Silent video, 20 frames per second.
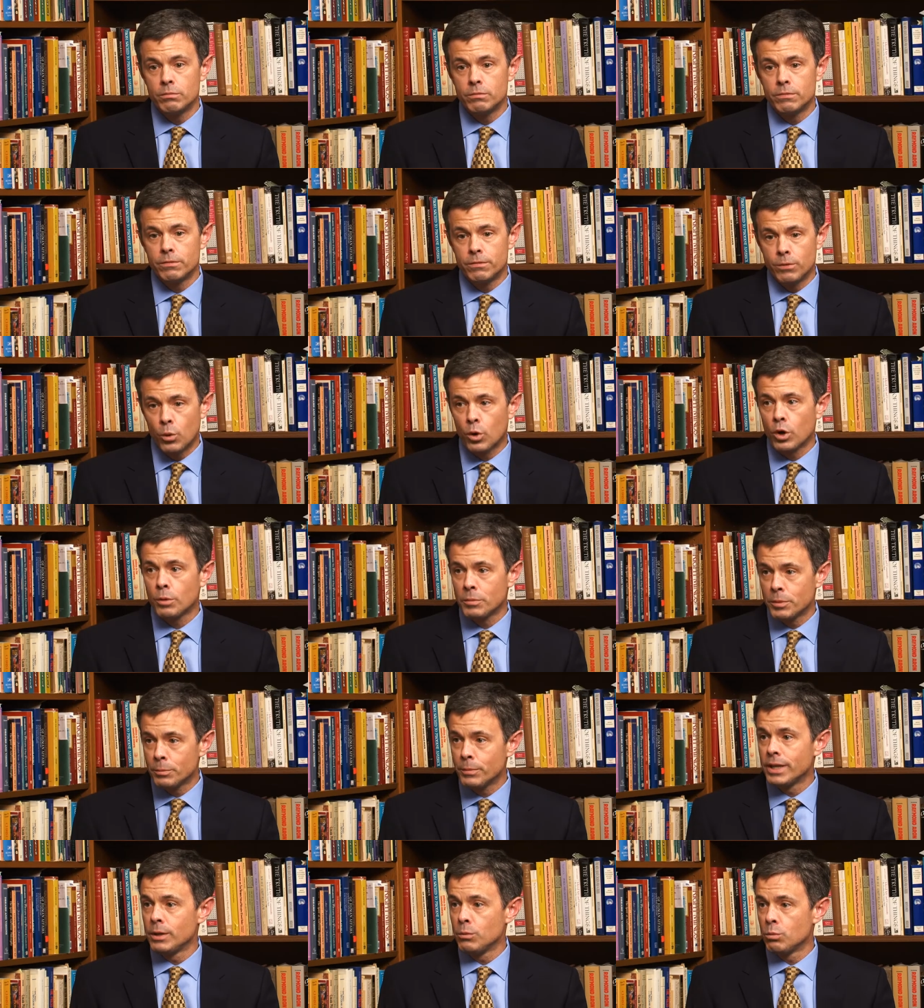formed
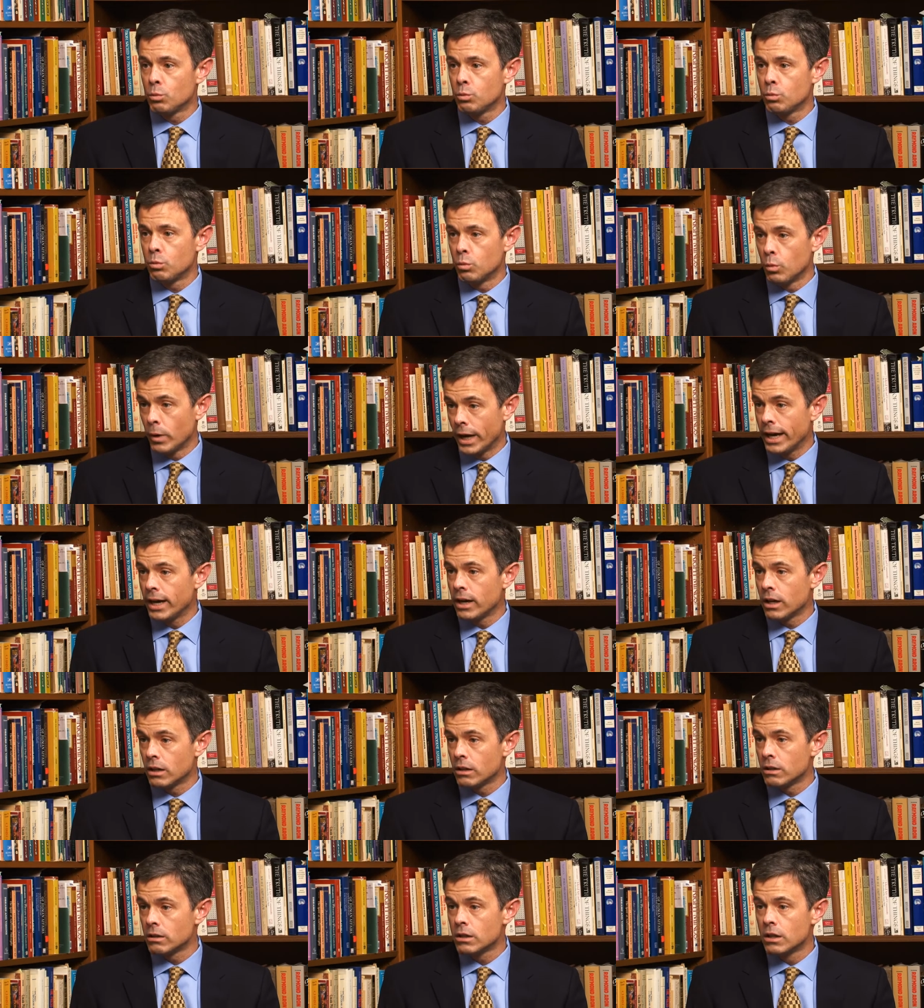me
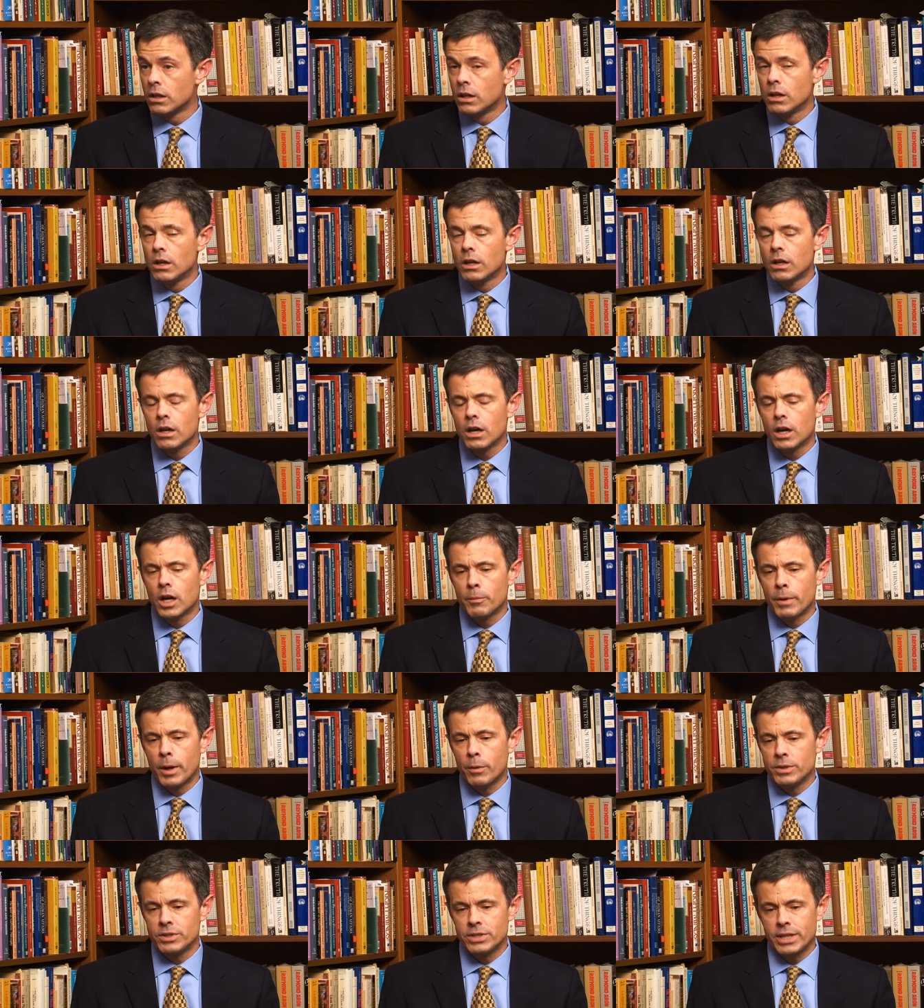well.
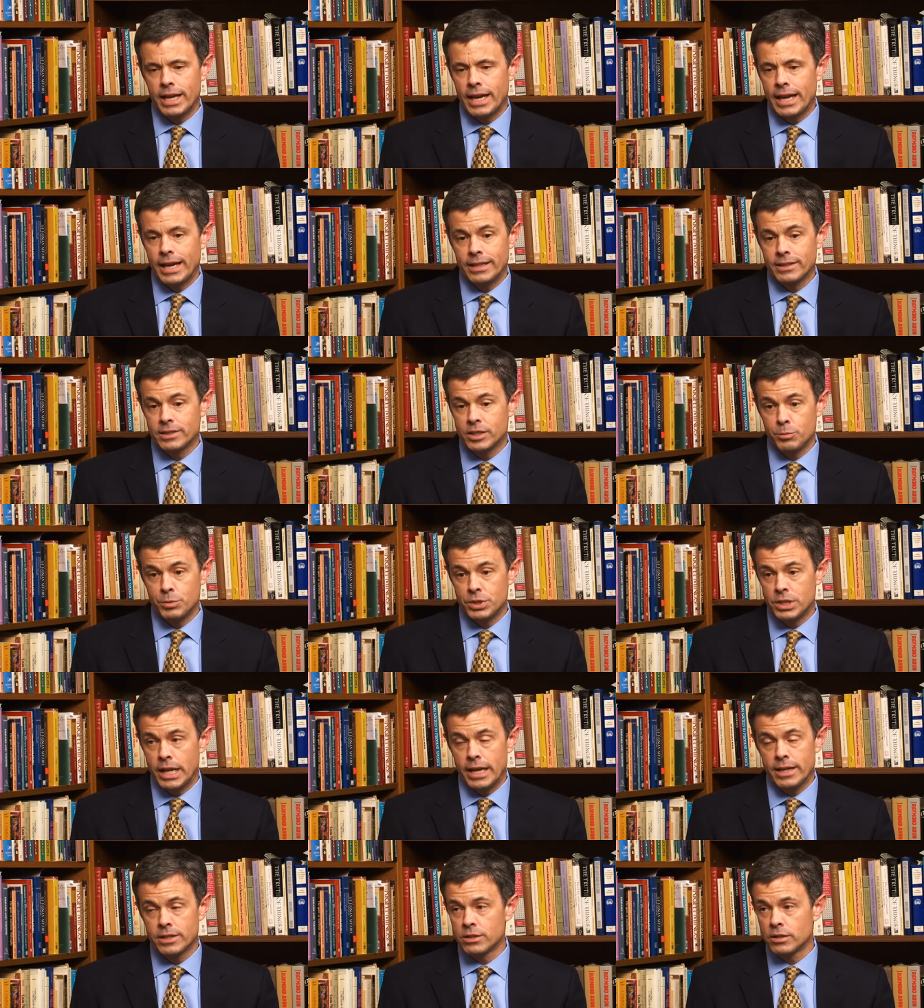I would say I had a
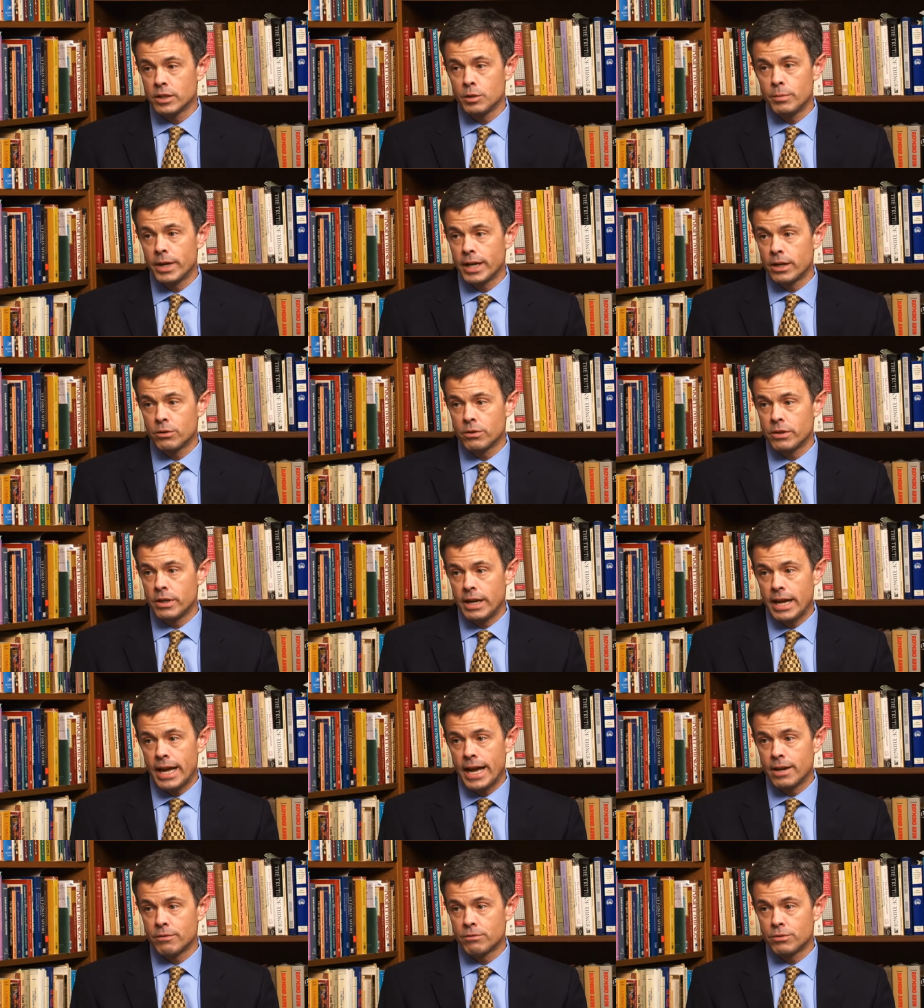substantially better than
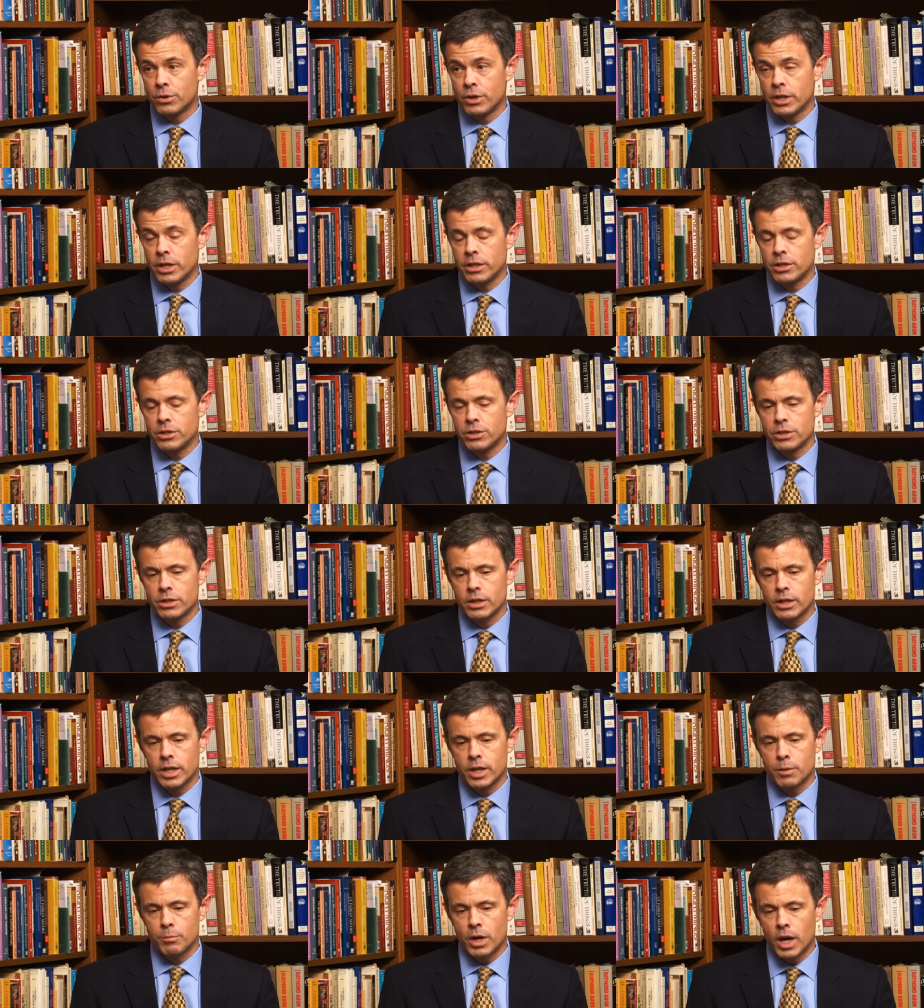average
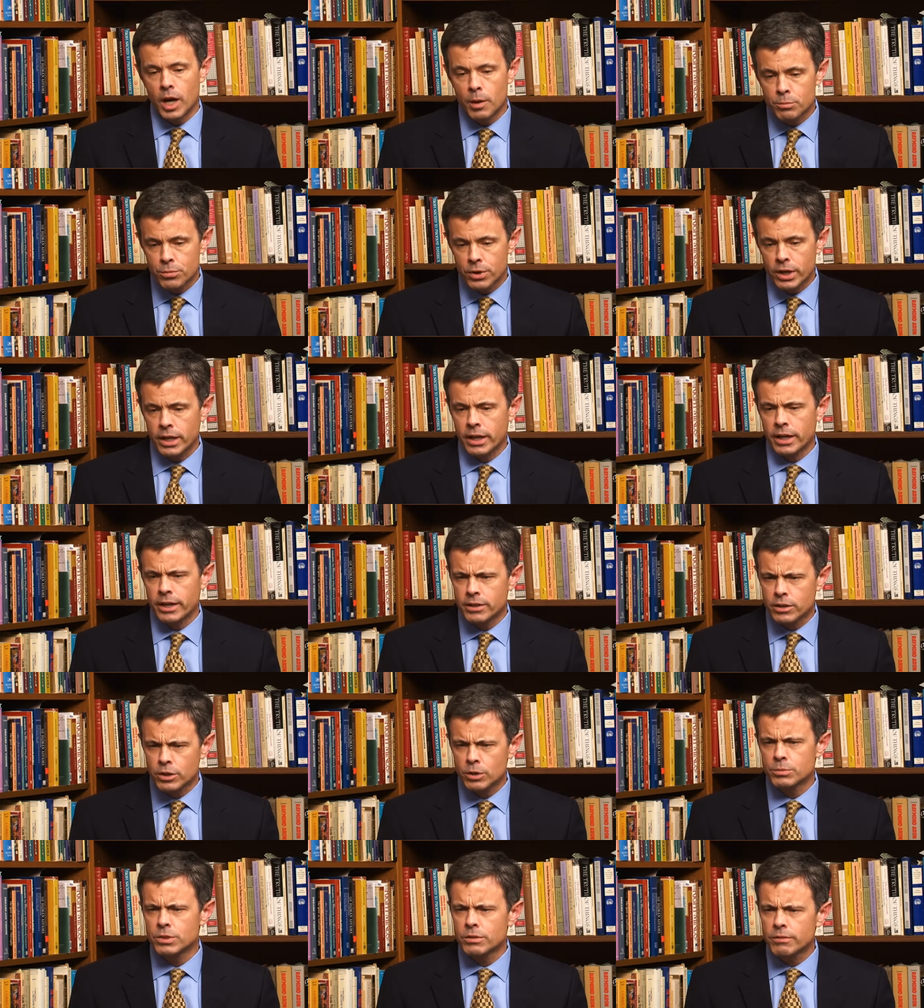upbringing in
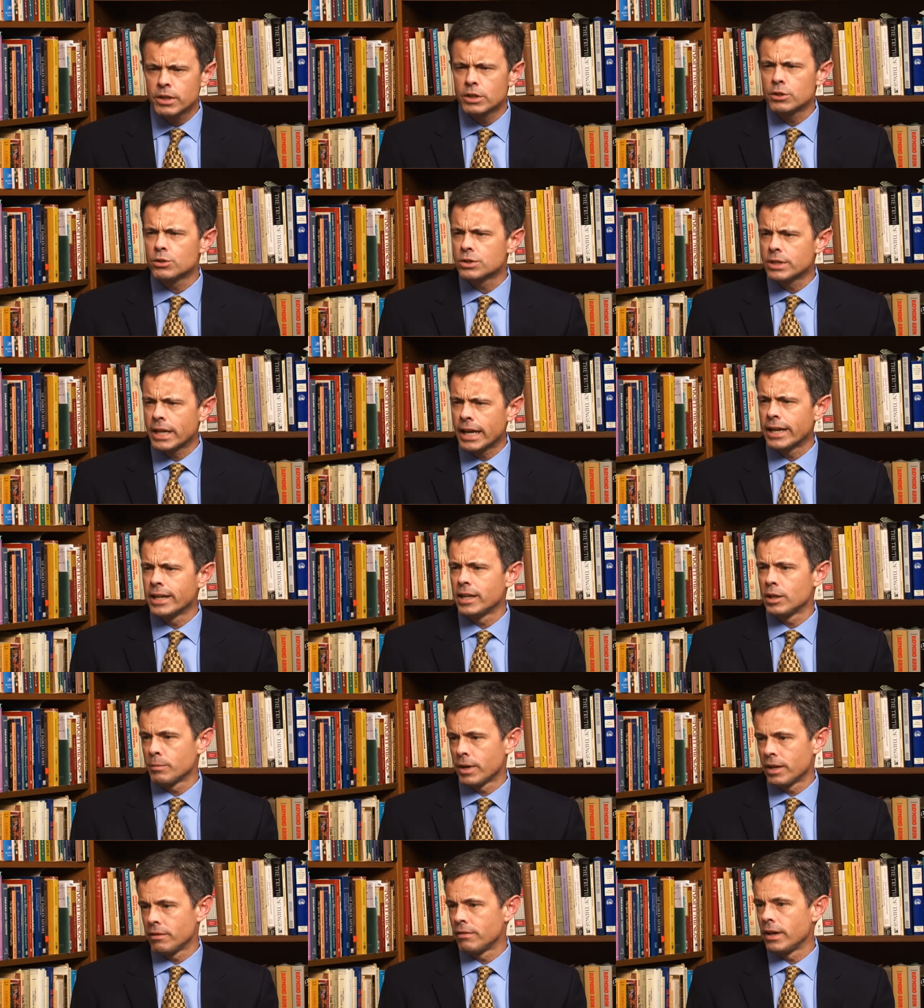terms of
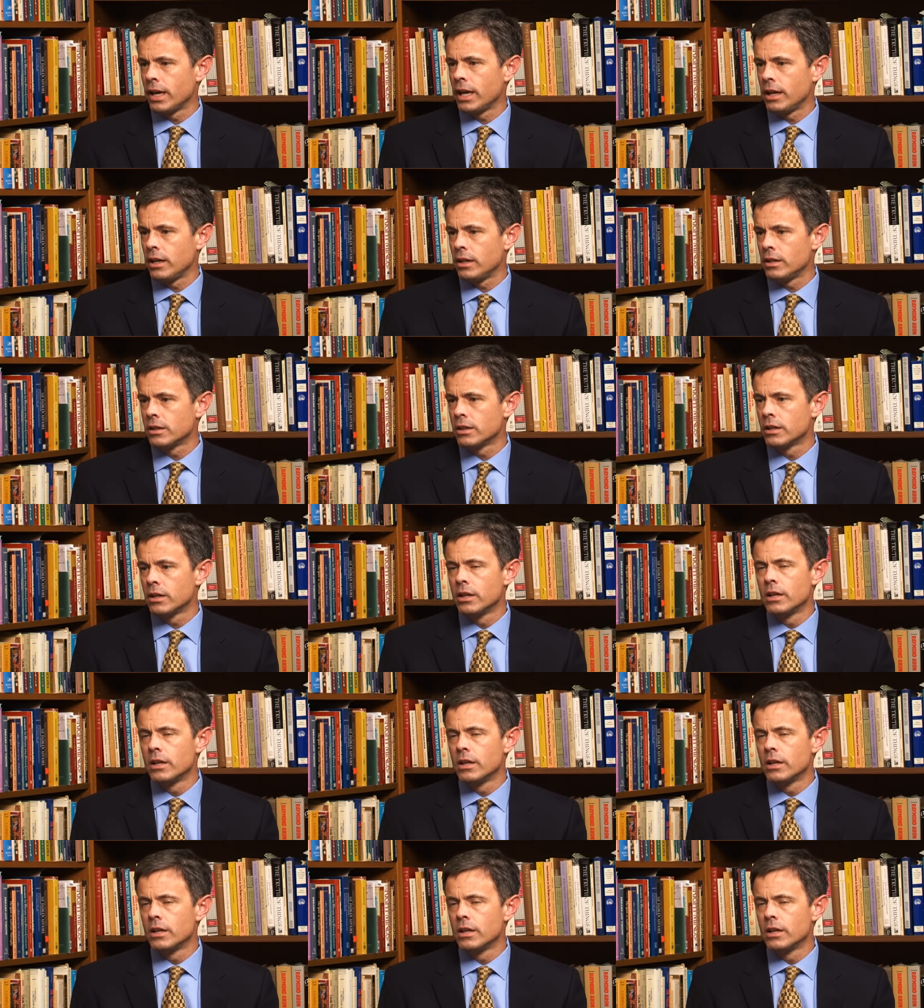understanding my faith.